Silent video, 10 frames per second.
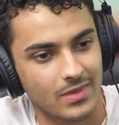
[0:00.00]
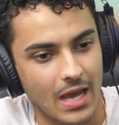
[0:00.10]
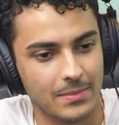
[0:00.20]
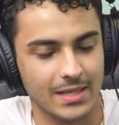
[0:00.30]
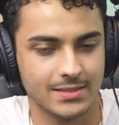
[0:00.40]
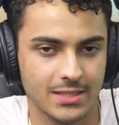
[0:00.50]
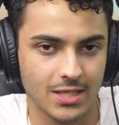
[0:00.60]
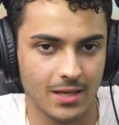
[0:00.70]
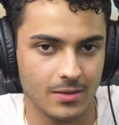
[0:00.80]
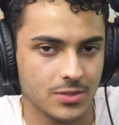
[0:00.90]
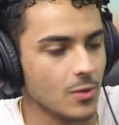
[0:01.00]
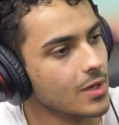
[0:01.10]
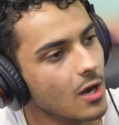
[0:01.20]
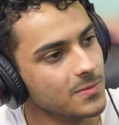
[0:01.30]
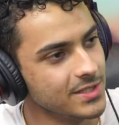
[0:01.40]
I'm like, DJ. So we
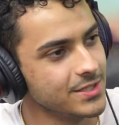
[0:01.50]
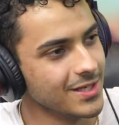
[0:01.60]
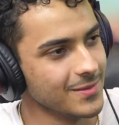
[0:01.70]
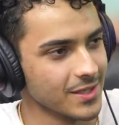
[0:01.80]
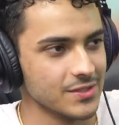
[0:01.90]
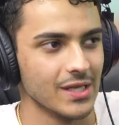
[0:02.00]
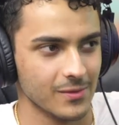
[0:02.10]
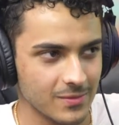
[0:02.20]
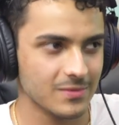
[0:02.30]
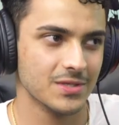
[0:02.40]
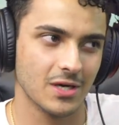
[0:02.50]
call him DJ because like he's